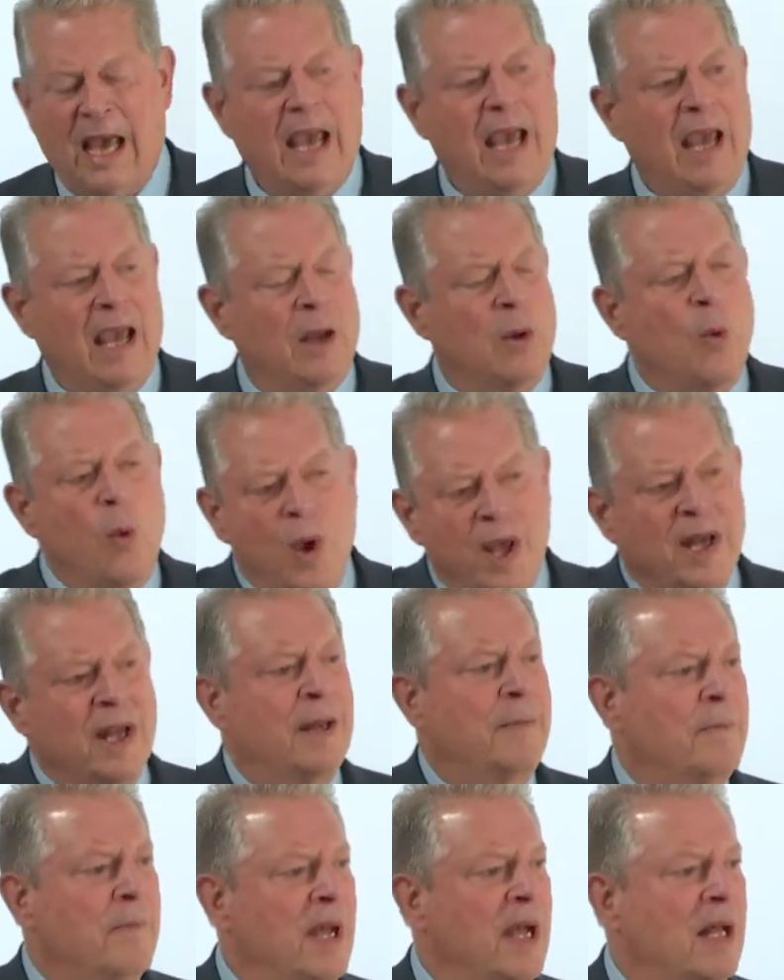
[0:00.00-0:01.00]
And when
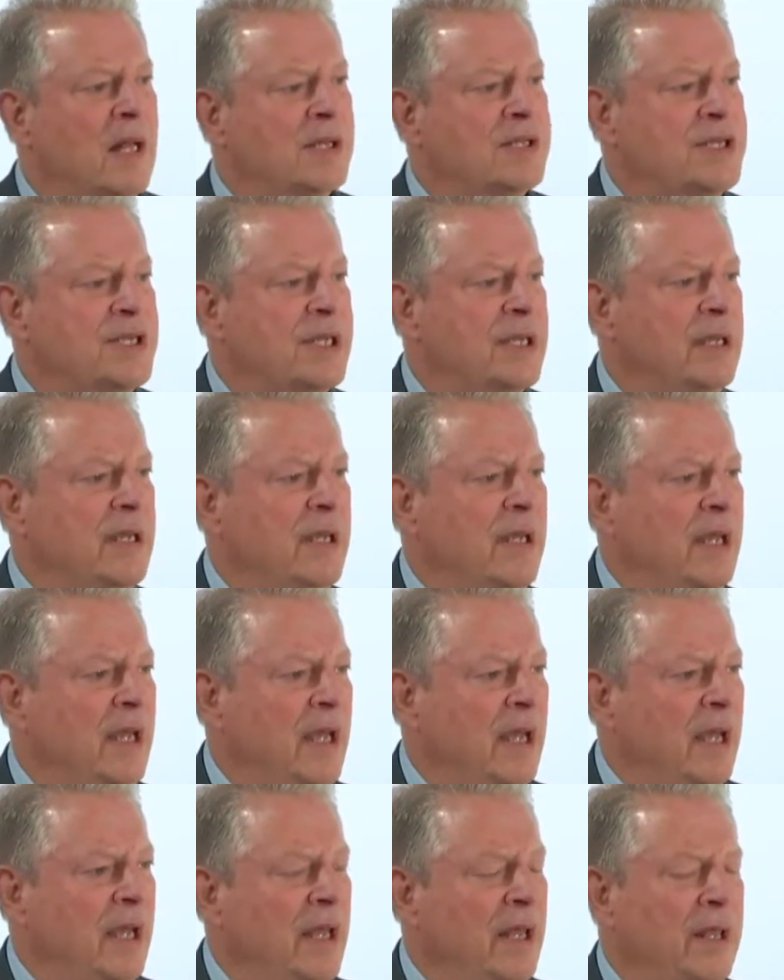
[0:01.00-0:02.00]
it melts,
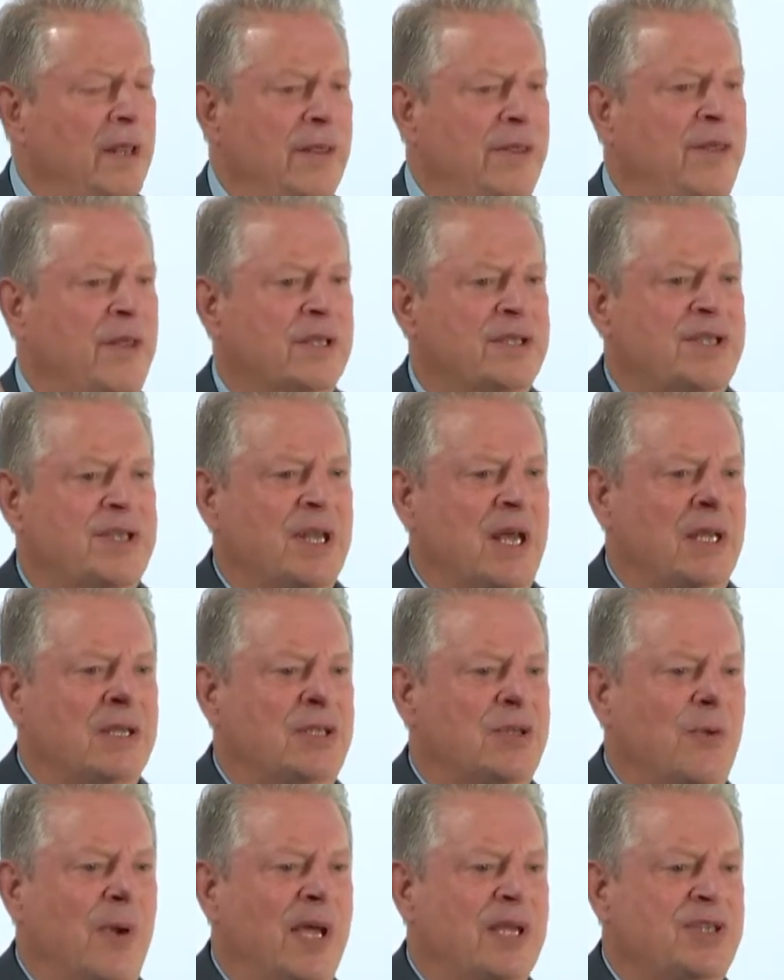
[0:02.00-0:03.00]
the
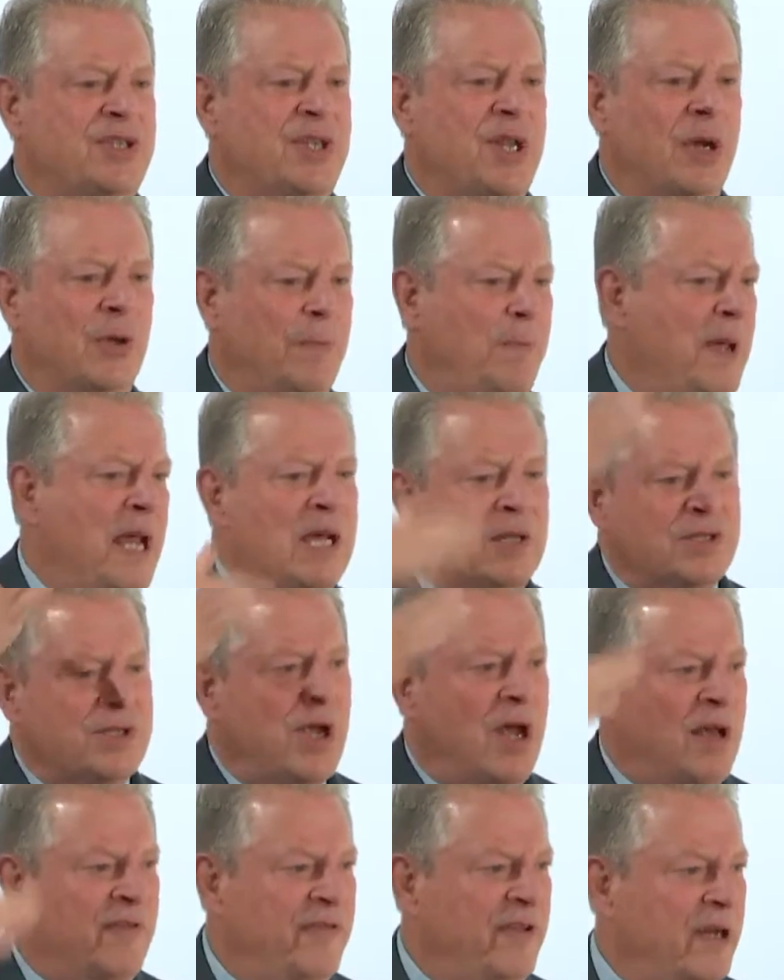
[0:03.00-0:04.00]
sun's rays don't bounce
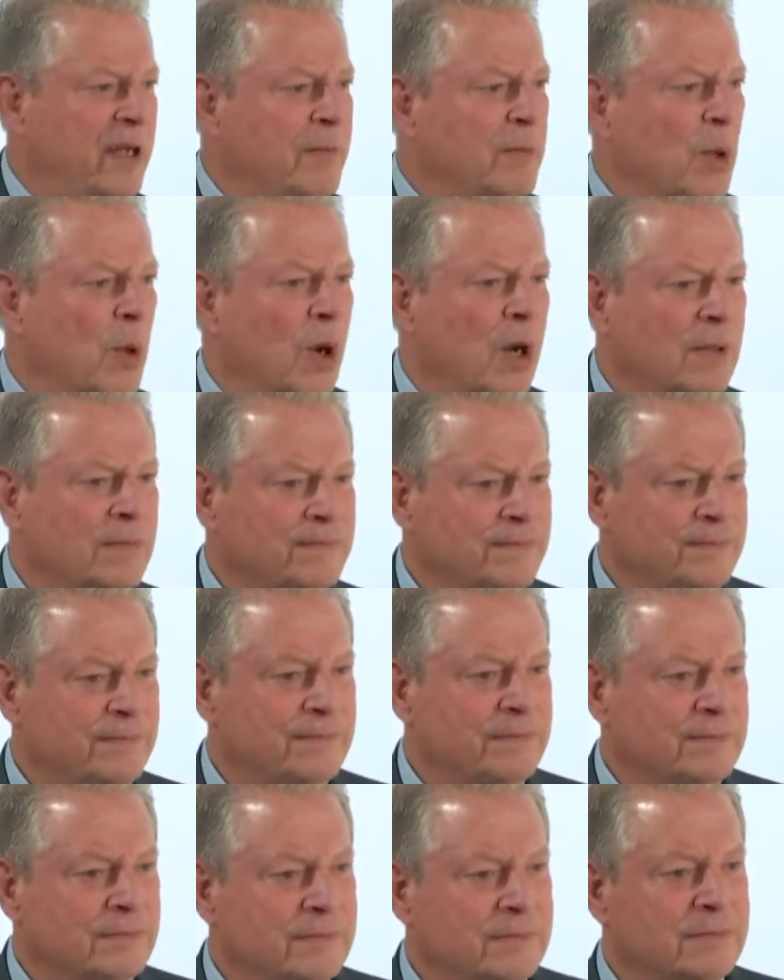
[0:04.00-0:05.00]
off anymore.
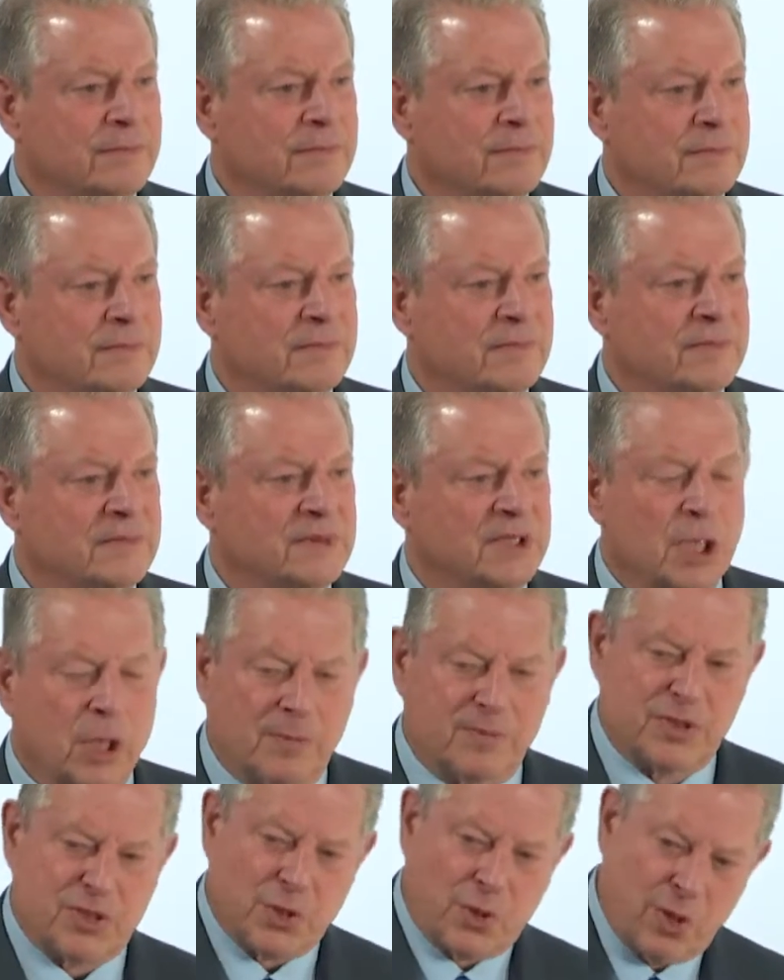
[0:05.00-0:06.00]
They're
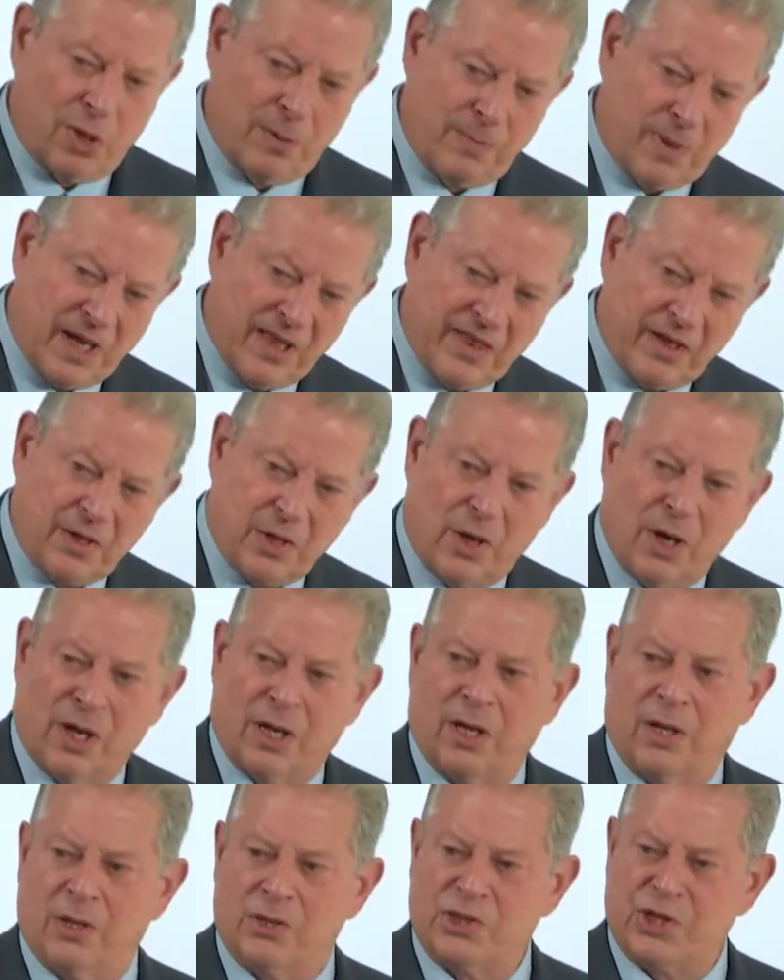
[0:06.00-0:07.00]
absorbed by the
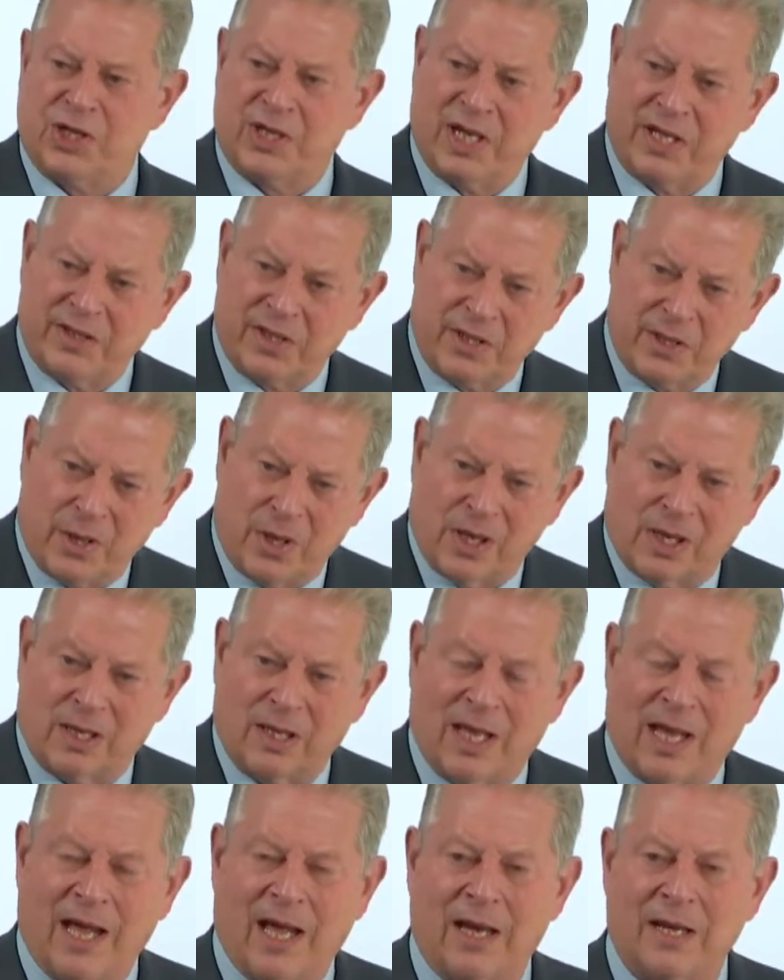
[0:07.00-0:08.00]
dark ocean and the dark
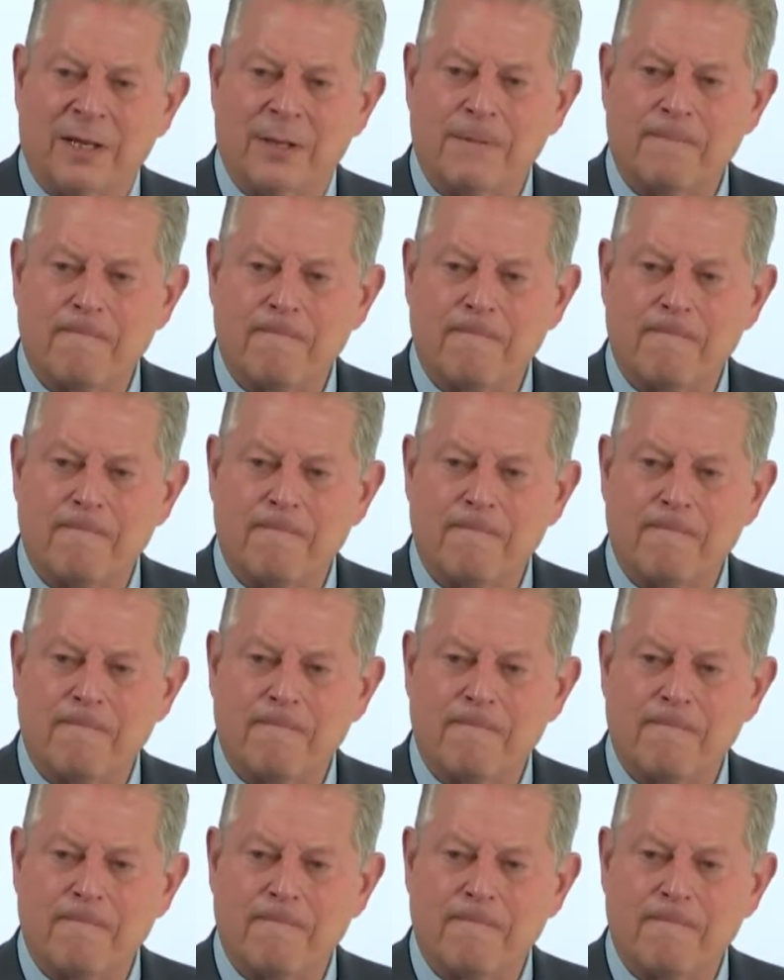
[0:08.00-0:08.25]
land.